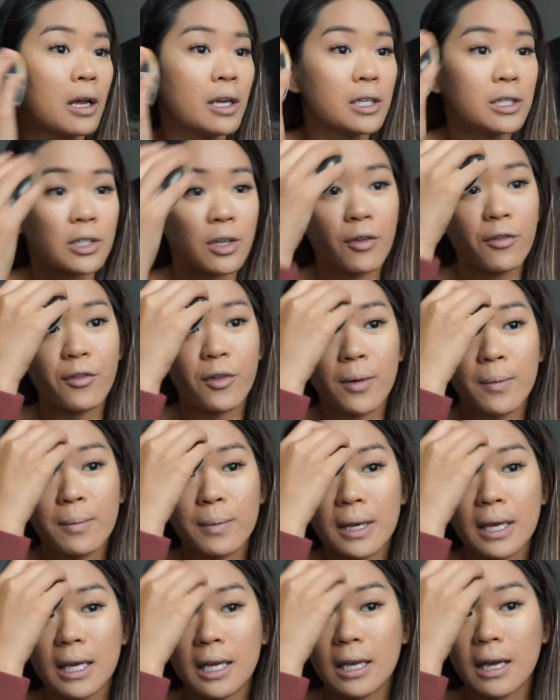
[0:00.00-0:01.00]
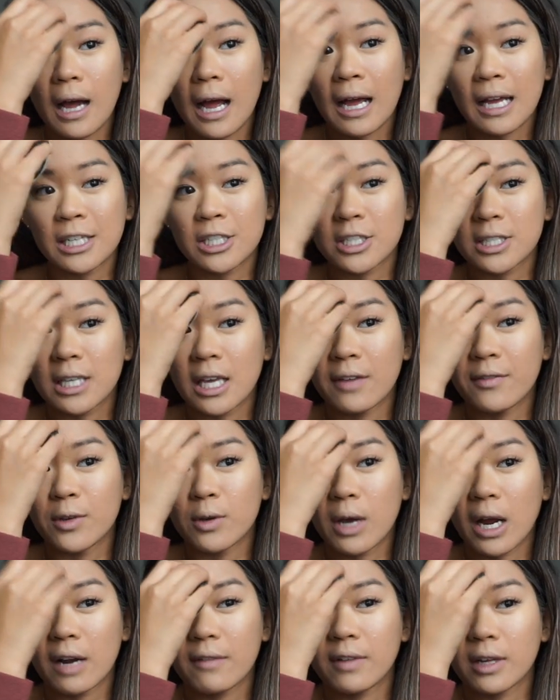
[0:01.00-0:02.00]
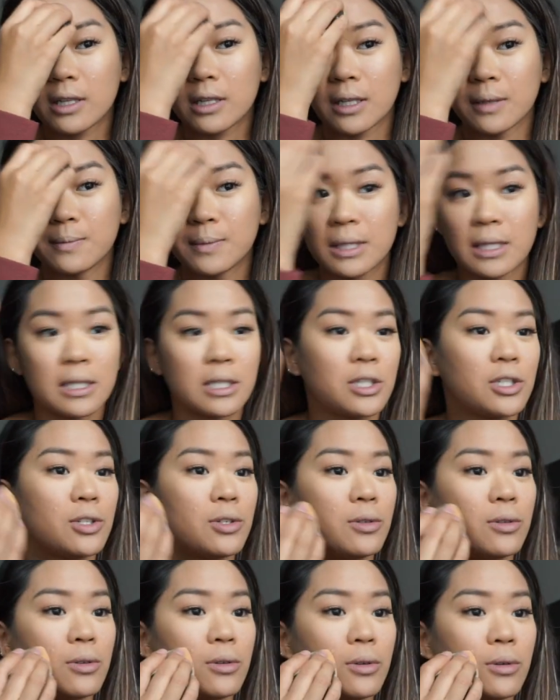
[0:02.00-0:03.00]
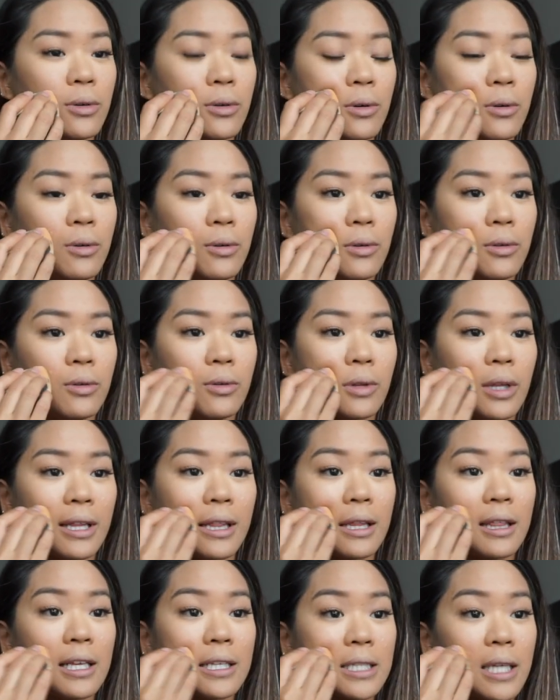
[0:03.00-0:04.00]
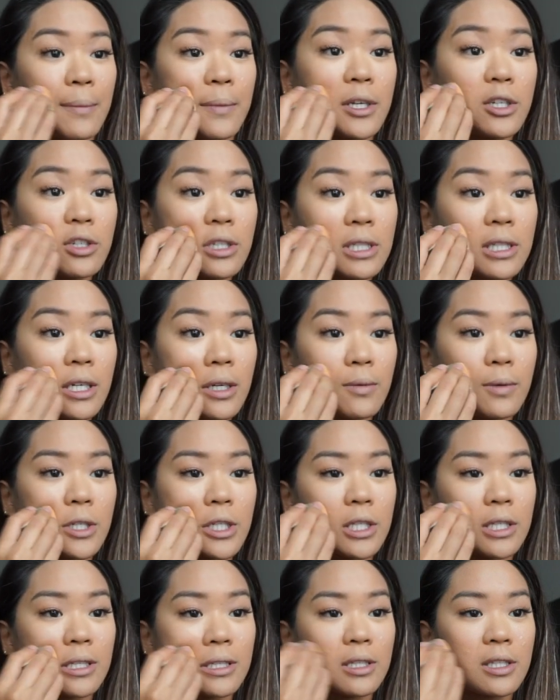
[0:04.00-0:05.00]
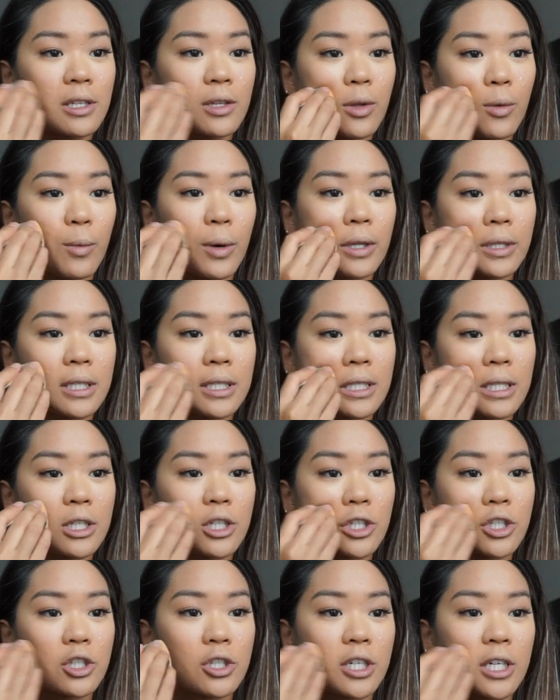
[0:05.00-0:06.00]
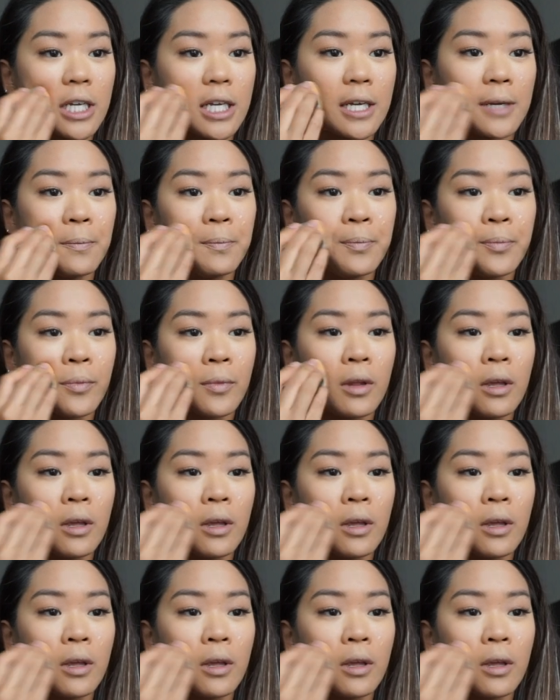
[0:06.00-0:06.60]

So for me, I just gave you kind of a glimpse into like the things I'm interested in, which is the wellness industry.